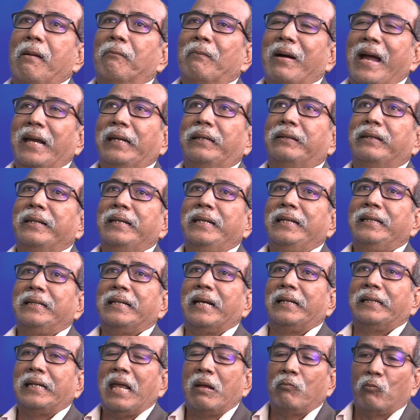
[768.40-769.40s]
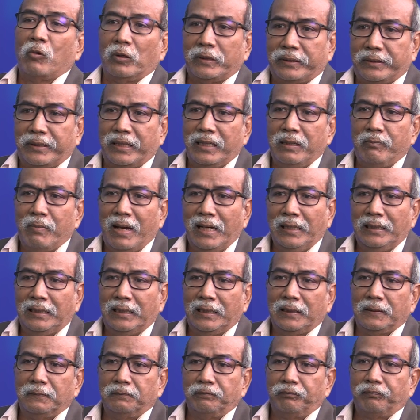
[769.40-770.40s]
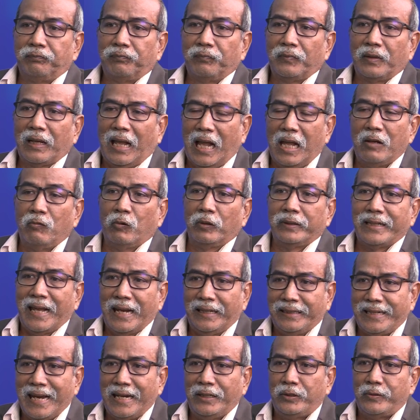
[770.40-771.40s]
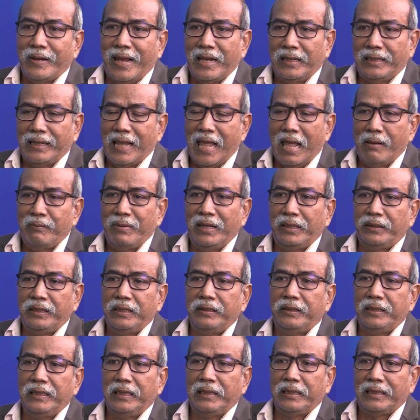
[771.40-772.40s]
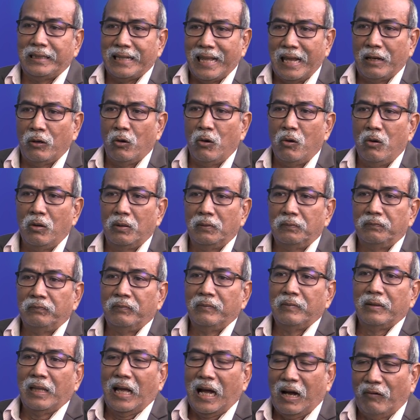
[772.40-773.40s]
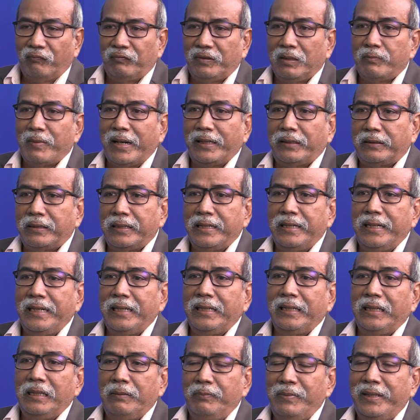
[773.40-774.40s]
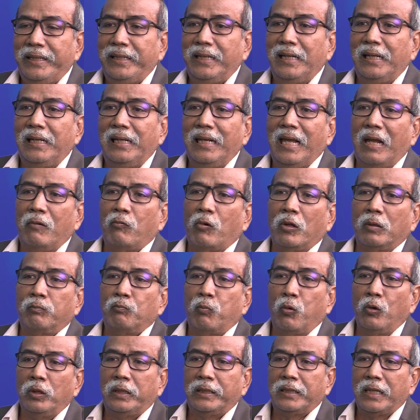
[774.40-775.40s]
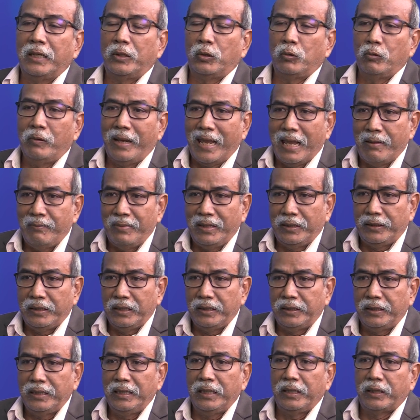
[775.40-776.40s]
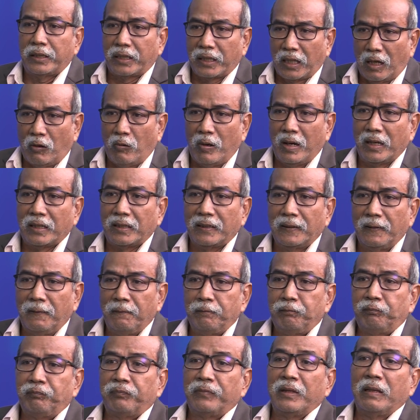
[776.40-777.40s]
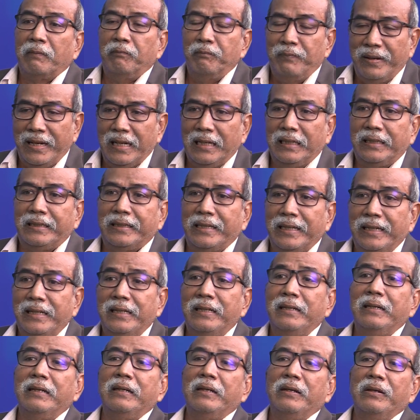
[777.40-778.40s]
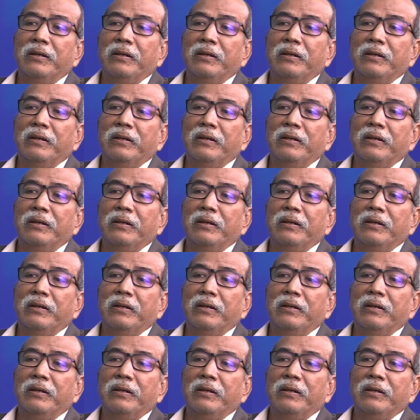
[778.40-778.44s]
my training that time was 3 months. I was attached to MACC Selangor. After my training, immediately I was posted to MACC Sarawak, based in